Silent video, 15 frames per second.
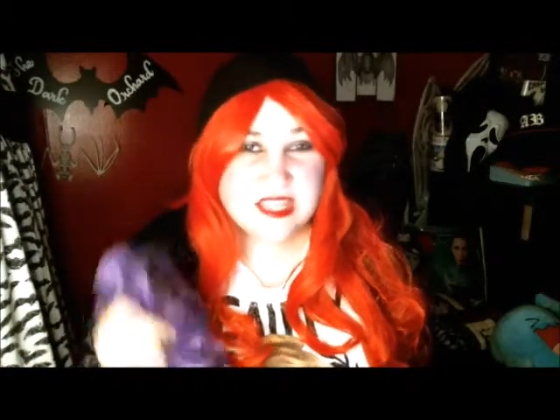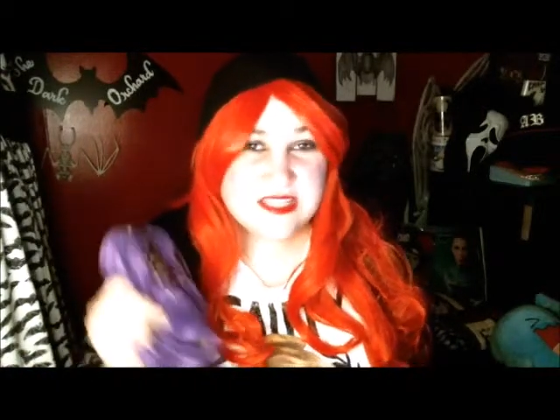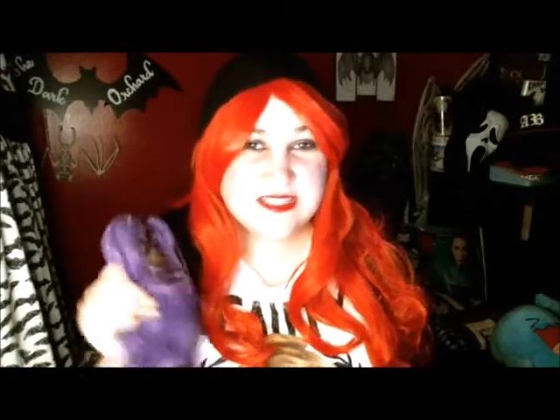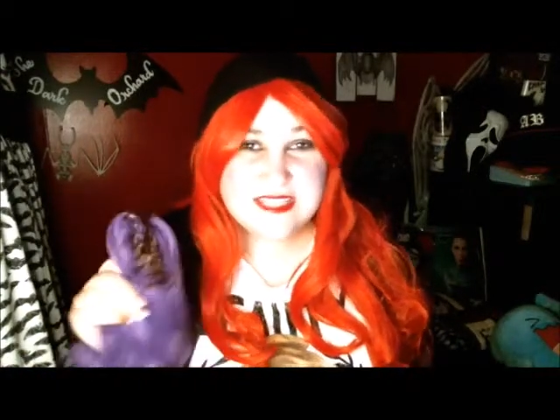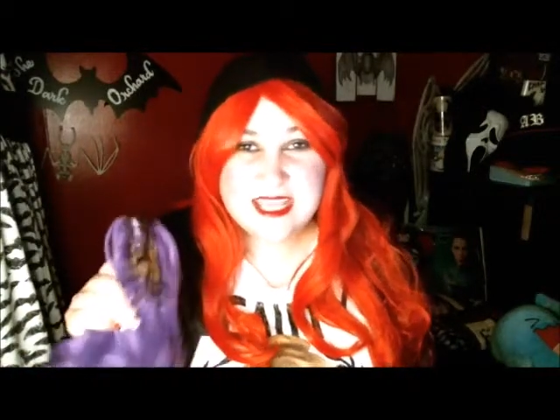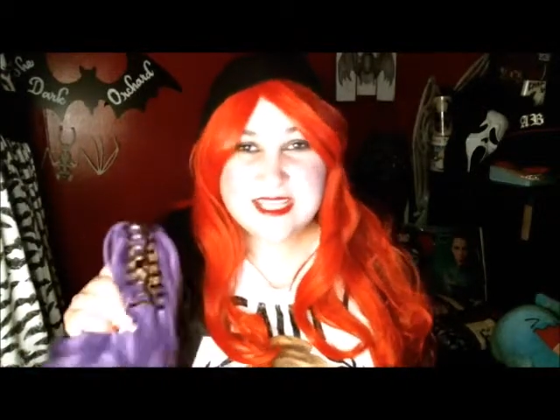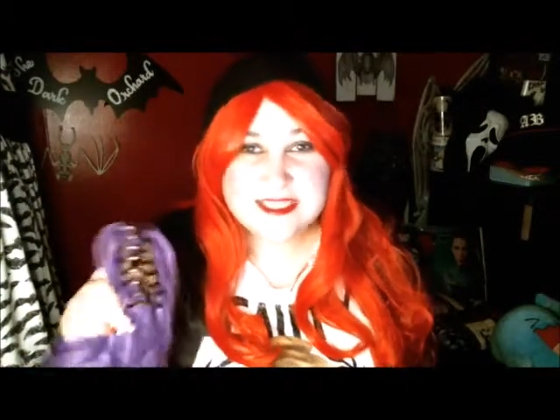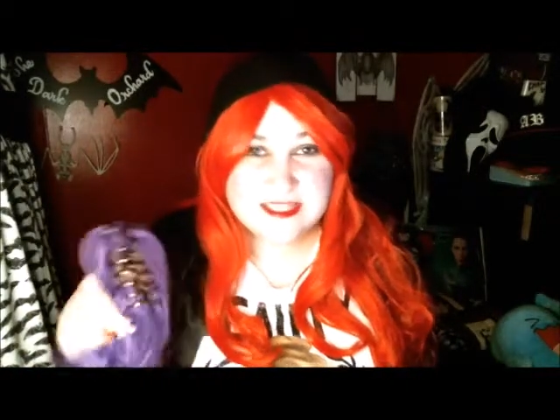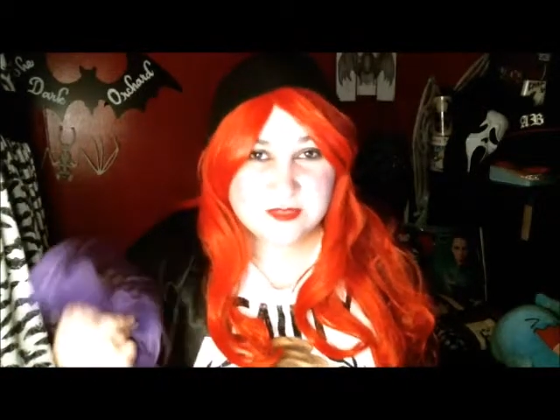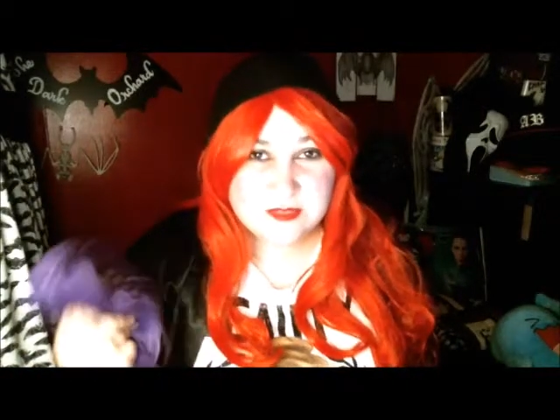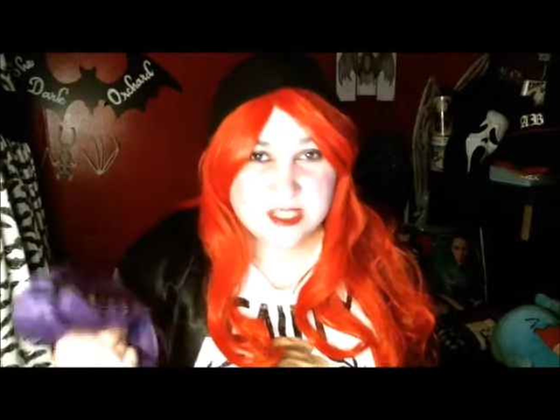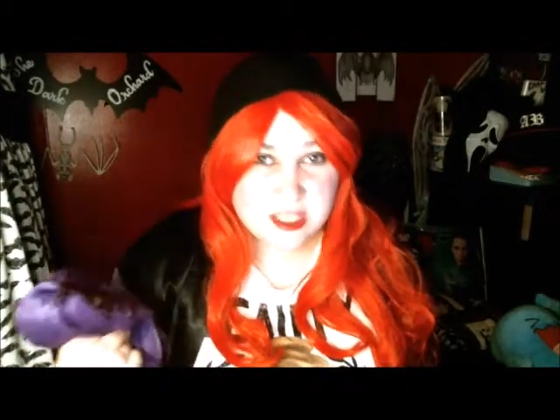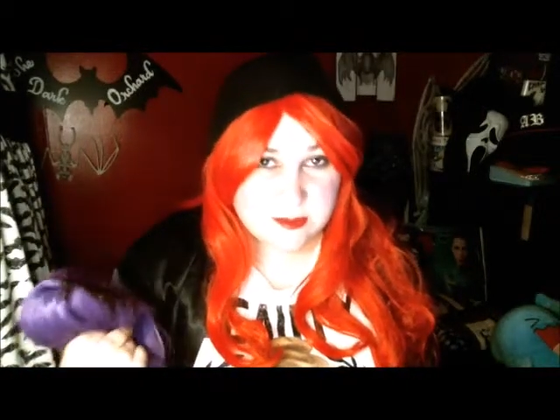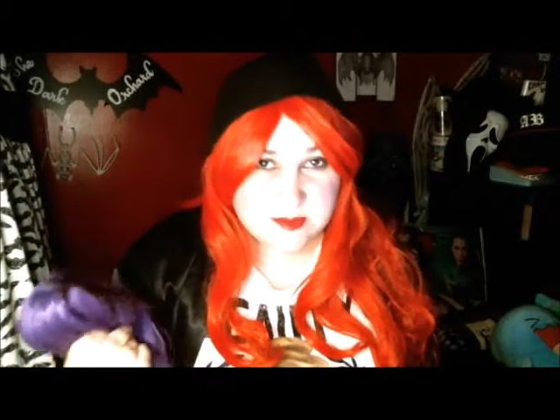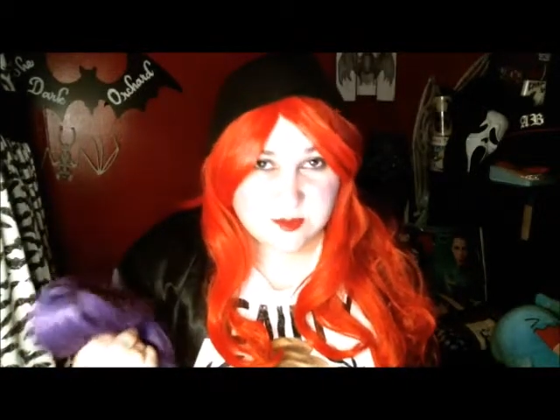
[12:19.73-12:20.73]
take some
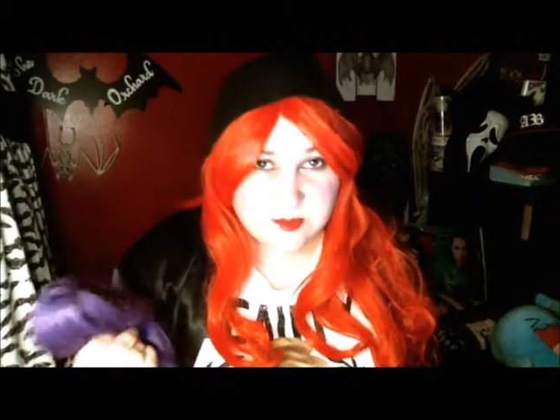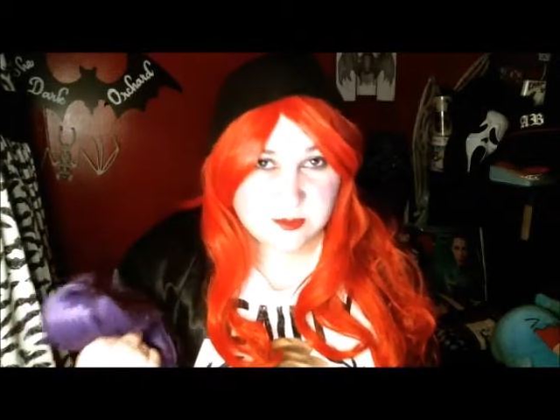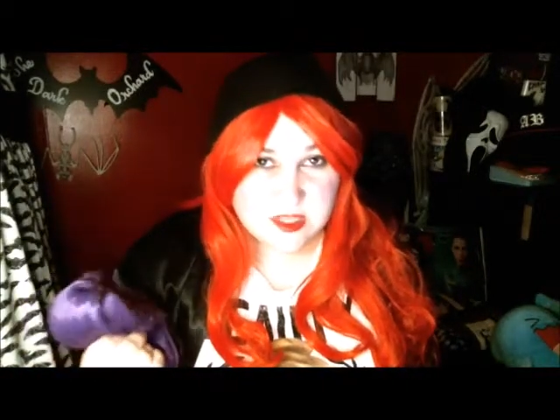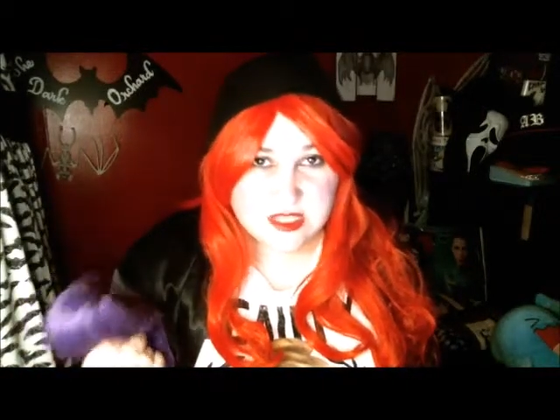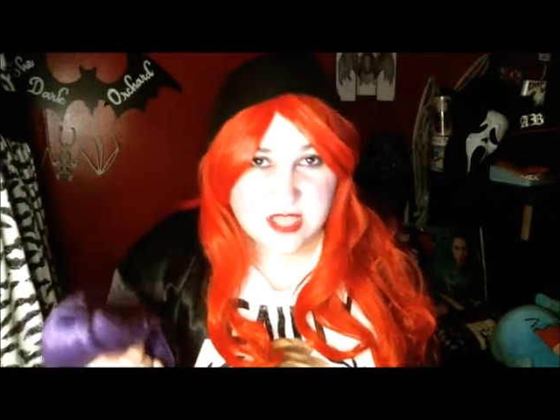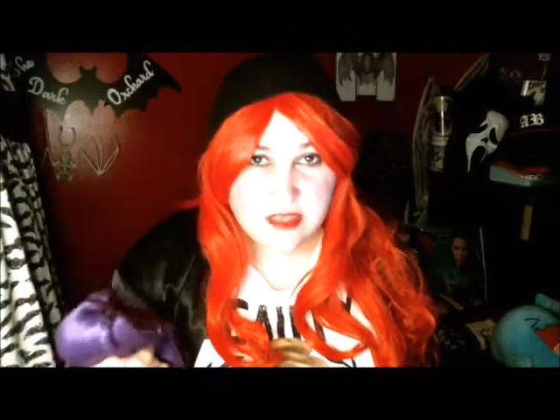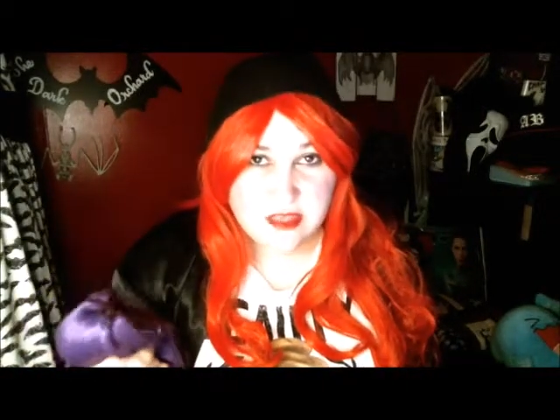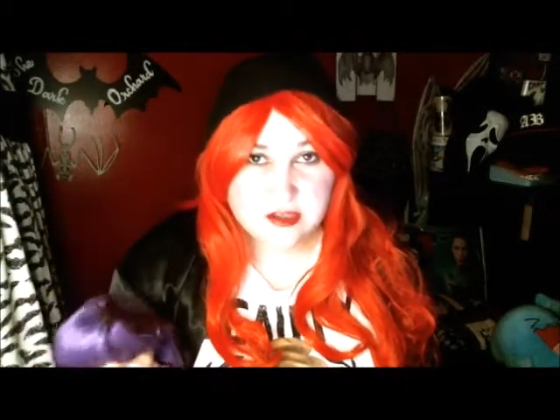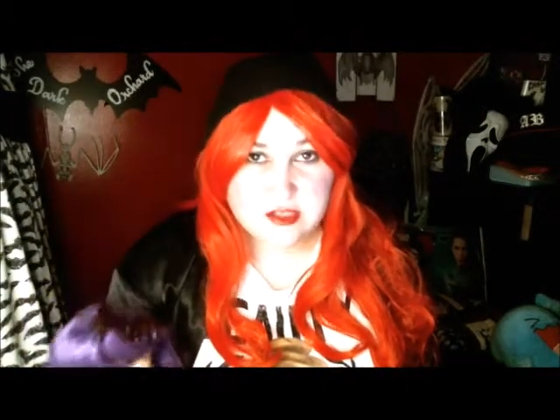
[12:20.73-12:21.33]
clips from the dollar